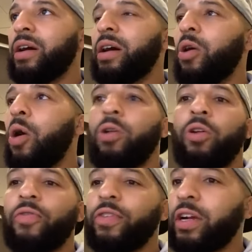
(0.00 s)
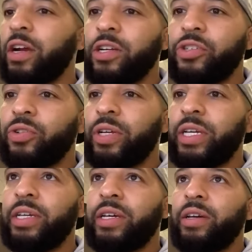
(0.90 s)
all over the
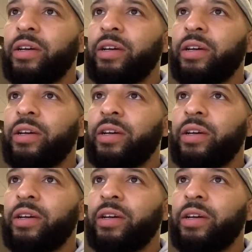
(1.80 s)
country.